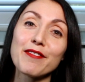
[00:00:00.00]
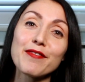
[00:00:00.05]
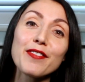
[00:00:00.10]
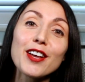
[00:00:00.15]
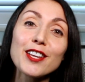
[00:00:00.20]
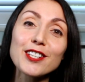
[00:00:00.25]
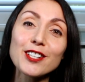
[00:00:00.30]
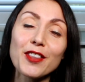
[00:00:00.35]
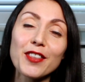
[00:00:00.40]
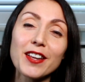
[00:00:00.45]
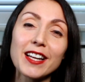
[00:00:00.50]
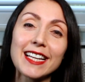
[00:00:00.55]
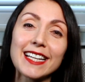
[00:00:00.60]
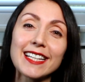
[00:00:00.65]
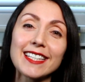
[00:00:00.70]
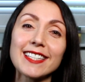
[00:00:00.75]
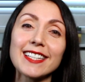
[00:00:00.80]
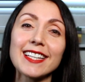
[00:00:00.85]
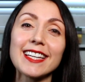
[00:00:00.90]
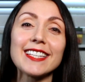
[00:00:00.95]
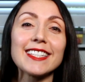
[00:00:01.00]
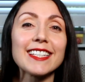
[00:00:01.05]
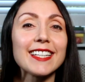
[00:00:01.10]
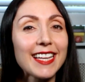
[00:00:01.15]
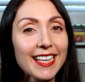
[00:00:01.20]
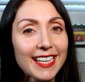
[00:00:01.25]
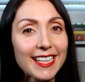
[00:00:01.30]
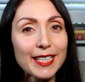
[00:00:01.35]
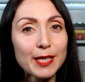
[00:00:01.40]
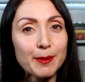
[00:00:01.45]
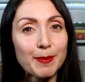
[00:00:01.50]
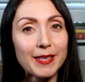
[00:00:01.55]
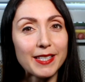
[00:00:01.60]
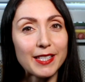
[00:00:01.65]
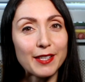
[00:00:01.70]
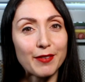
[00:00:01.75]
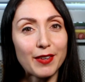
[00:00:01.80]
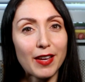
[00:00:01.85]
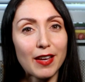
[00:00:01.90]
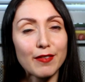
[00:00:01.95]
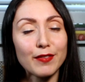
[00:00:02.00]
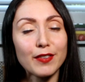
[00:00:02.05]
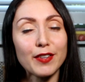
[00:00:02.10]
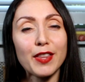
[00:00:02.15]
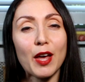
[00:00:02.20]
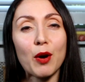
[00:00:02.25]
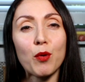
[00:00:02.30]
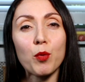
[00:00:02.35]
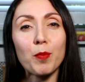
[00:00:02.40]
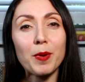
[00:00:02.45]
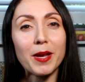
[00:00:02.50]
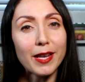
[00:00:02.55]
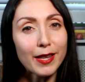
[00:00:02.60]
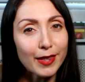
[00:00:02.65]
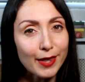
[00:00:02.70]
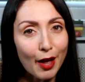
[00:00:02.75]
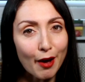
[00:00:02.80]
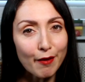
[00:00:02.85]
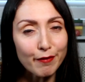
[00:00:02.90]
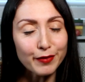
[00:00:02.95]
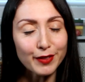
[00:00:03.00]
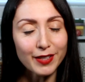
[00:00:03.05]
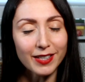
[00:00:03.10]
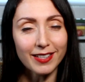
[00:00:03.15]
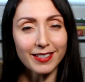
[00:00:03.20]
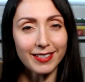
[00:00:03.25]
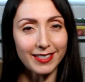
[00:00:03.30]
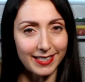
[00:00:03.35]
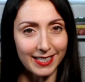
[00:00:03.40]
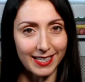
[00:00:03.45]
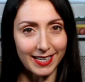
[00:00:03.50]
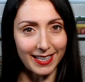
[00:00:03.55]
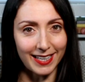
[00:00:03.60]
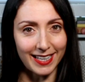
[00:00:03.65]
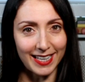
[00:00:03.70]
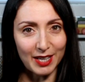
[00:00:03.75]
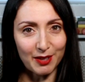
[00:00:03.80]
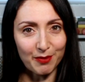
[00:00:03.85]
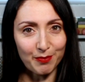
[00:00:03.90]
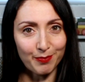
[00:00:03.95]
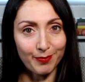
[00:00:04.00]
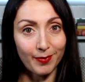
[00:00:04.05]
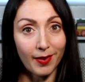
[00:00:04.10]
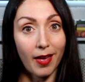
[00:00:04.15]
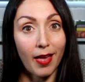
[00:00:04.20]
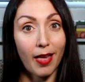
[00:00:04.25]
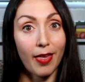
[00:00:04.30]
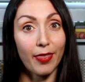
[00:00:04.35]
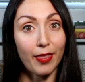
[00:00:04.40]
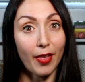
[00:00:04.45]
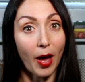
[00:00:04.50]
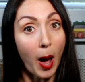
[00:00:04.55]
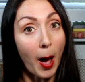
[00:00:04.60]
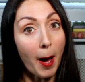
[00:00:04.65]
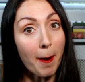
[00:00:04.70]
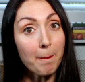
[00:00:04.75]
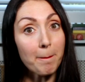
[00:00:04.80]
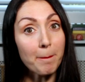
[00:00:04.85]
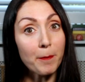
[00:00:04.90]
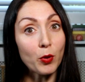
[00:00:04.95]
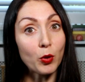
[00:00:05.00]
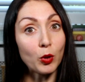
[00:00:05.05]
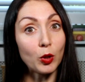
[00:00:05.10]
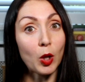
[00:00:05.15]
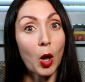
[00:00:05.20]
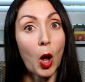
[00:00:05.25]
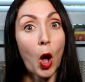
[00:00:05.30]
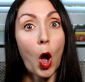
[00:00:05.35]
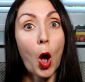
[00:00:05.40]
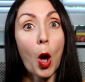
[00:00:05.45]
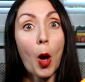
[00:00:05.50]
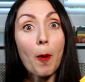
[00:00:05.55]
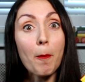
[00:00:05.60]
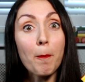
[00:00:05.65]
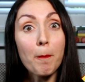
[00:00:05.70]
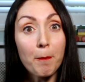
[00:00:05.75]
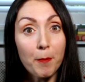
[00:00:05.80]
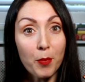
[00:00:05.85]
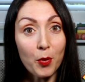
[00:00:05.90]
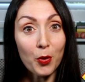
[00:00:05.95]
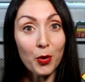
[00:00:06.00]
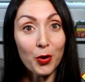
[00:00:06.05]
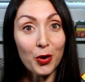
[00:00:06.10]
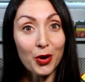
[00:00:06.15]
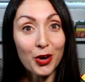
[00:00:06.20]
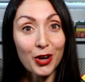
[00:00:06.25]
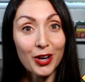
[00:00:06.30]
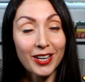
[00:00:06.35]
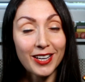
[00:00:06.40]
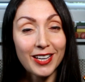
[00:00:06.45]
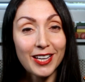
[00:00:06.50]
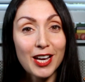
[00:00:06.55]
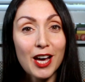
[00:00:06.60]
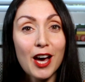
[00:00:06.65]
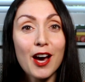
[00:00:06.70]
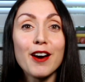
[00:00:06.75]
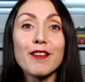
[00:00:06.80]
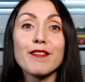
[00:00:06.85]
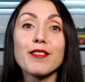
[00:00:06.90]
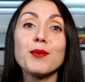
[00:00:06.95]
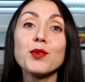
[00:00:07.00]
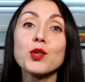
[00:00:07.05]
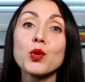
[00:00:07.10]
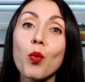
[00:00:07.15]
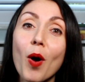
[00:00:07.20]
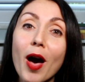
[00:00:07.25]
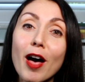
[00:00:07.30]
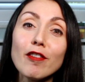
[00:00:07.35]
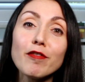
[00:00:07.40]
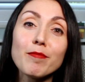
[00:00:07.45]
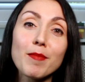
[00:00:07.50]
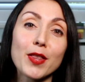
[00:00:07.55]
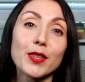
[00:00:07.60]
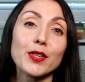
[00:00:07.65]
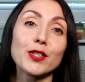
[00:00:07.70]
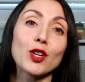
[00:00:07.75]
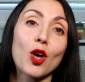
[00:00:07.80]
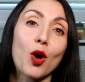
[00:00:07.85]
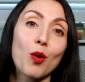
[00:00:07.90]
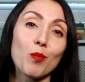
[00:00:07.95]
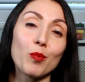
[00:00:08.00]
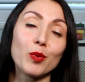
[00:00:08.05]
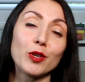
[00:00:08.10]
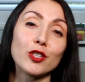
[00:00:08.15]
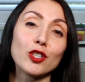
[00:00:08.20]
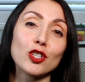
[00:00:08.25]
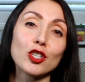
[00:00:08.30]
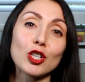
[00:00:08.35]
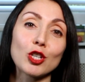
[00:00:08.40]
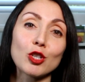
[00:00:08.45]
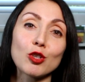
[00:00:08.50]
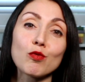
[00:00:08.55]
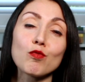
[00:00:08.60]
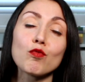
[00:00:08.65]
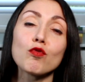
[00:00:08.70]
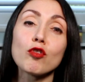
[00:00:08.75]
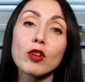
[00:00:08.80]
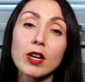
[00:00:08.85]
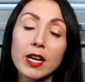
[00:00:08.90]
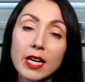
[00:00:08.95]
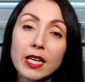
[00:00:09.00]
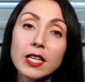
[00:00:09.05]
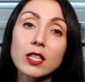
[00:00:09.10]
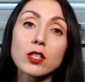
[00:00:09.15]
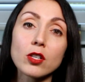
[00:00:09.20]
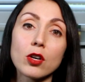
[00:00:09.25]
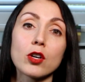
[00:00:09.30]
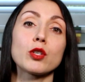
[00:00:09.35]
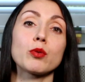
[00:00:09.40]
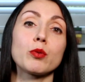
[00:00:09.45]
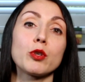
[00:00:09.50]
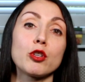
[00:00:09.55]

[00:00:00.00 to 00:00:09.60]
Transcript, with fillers: first on the list is an inexpensive gift that will be loved dearly, the humble book. From twelve months onwards, children really start to